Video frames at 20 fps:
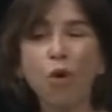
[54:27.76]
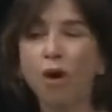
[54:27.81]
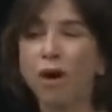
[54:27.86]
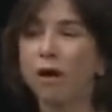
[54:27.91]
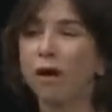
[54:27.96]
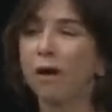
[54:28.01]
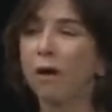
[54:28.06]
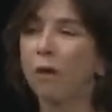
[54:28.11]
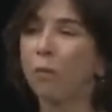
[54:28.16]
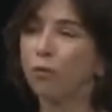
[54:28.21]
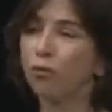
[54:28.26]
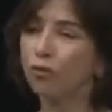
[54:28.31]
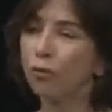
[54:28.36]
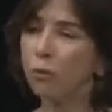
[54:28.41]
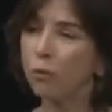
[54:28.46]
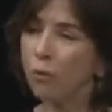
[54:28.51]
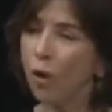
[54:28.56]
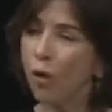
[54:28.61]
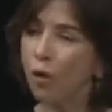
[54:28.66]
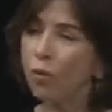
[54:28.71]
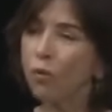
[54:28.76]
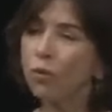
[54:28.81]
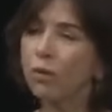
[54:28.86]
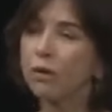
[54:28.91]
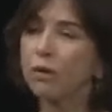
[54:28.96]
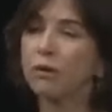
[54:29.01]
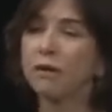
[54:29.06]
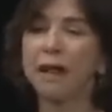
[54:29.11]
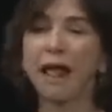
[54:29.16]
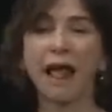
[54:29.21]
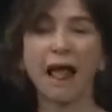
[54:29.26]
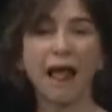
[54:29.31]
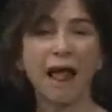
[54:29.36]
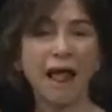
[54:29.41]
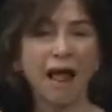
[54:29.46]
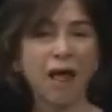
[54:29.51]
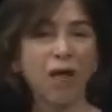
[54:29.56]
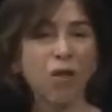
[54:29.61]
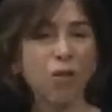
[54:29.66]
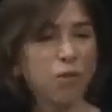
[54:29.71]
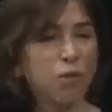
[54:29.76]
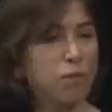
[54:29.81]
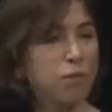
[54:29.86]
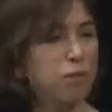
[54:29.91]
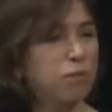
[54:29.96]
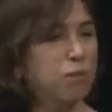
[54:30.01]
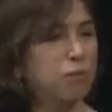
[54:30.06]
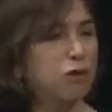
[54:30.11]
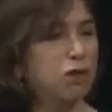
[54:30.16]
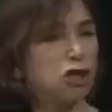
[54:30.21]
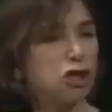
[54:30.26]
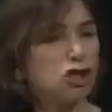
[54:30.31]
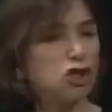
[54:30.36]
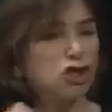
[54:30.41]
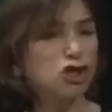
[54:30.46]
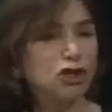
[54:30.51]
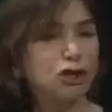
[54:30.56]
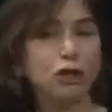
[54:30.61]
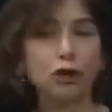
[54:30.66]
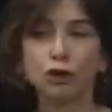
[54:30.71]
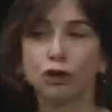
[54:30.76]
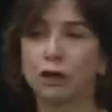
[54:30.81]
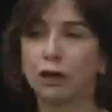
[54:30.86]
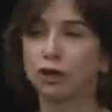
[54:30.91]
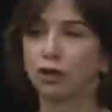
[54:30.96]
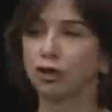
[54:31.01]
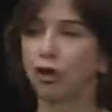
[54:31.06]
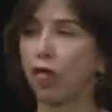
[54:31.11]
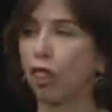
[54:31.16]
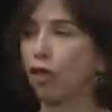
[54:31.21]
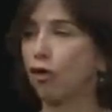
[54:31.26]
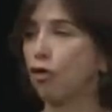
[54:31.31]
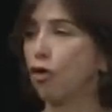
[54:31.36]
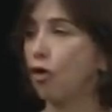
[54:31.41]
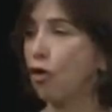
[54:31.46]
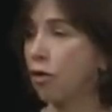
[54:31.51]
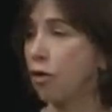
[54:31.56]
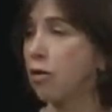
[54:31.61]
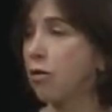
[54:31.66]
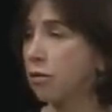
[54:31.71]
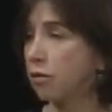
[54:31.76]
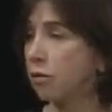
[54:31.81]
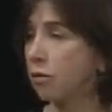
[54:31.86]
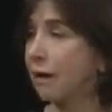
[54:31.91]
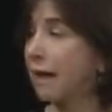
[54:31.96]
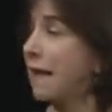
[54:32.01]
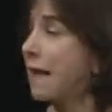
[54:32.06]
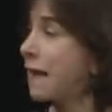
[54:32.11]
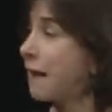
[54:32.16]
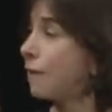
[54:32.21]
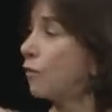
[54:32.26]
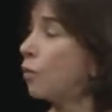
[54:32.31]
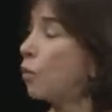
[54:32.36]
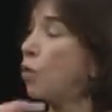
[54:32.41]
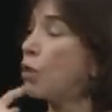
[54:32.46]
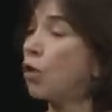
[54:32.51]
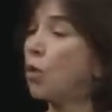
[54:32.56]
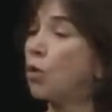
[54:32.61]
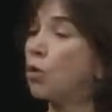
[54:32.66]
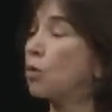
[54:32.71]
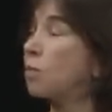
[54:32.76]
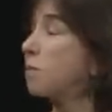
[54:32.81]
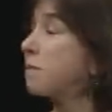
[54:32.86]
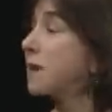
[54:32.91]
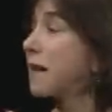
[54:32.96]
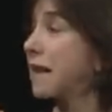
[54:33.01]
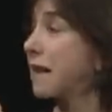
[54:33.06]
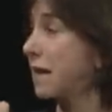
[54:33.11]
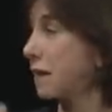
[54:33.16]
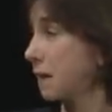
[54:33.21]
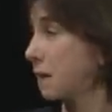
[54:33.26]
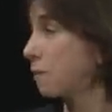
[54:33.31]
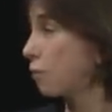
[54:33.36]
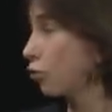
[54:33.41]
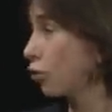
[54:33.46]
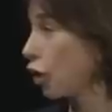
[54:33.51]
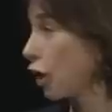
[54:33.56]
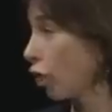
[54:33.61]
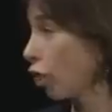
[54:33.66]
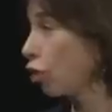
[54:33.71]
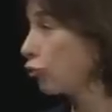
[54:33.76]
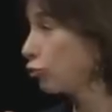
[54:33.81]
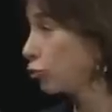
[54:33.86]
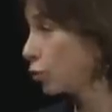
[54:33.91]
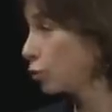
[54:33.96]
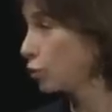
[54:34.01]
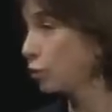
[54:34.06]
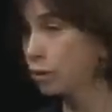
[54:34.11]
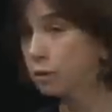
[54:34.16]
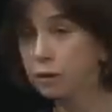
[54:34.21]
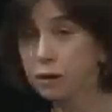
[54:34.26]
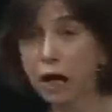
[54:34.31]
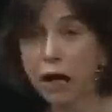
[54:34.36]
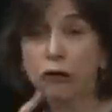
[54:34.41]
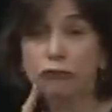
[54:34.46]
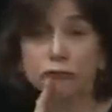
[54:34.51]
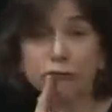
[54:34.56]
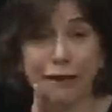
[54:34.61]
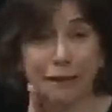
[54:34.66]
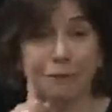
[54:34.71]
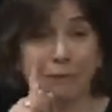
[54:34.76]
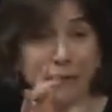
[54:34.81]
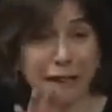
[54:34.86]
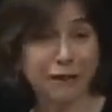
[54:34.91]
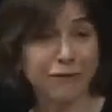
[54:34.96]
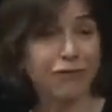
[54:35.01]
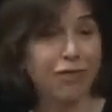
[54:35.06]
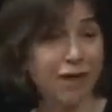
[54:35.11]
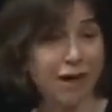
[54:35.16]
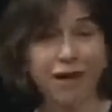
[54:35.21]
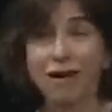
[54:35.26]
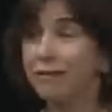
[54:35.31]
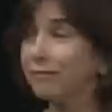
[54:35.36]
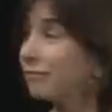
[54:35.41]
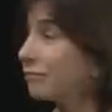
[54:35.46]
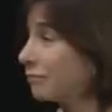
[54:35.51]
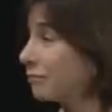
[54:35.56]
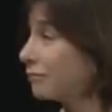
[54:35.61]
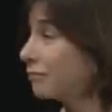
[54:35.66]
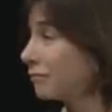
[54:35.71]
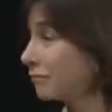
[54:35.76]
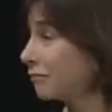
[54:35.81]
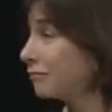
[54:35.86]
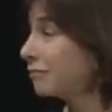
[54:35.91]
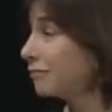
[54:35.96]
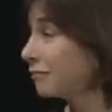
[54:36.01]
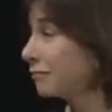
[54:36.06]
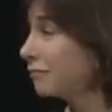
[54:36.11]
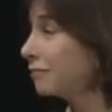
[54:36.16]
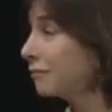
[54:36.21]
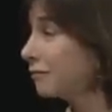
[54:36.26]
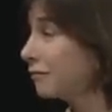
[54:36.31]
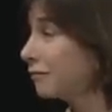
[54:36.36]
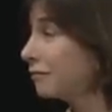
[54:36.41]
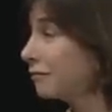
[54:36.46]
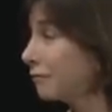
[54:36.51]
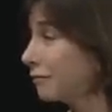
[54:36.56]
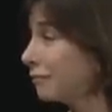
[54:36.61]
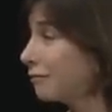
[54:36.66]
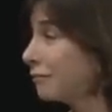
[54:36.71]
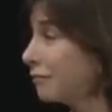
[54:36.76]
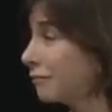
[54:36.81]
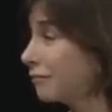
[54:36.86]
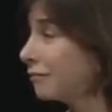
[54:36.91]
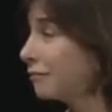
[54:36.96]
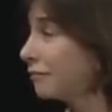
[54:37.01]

that we really support, promote, and help become cheerleaders and cheer each other on. And that will lead to another breakthrough for us. I really do